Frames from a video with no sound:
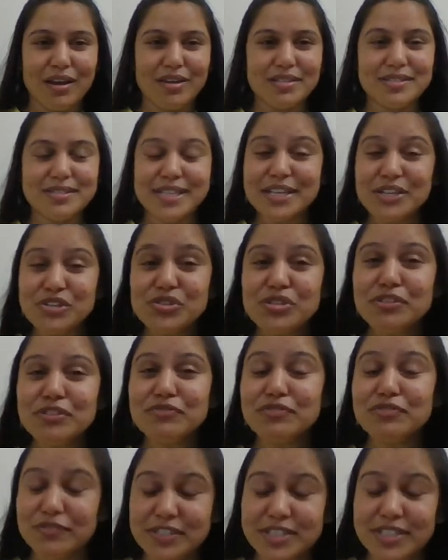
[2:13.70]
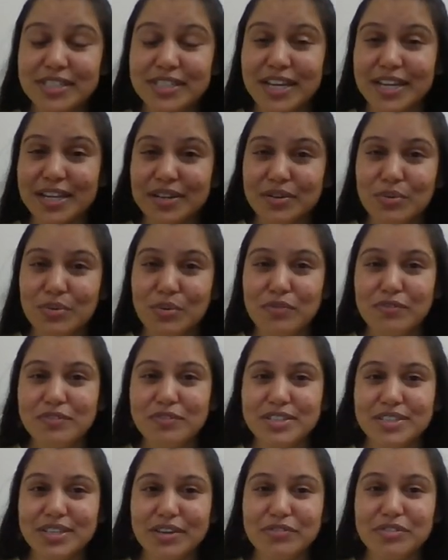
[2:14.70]
section 59 of
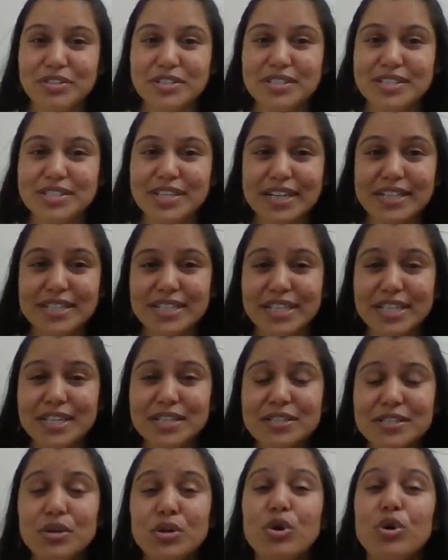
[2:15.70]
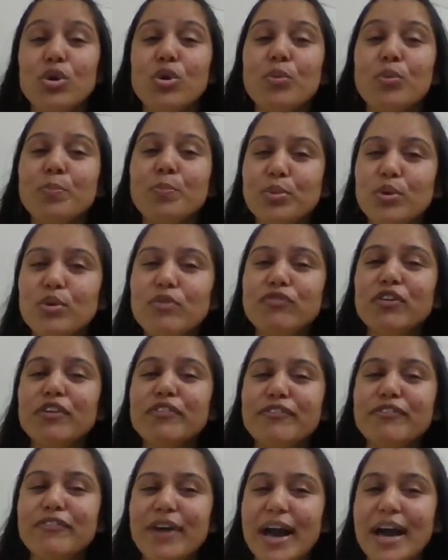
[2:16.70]
the Evidence Act says, proof of
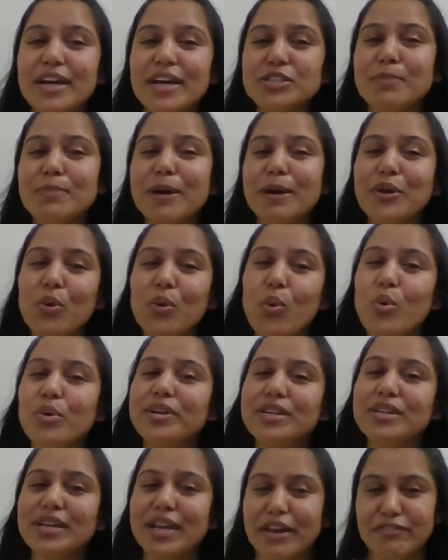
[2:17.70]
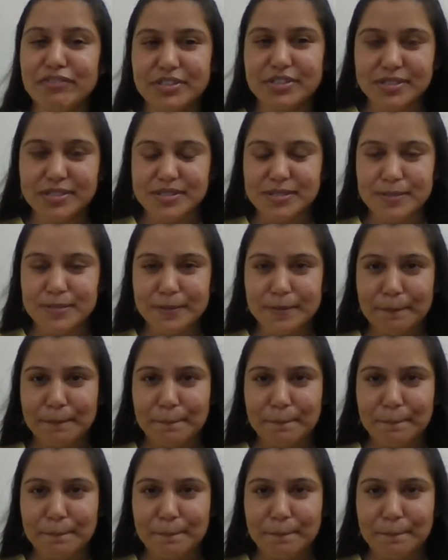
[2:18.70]
facts by oral evidence.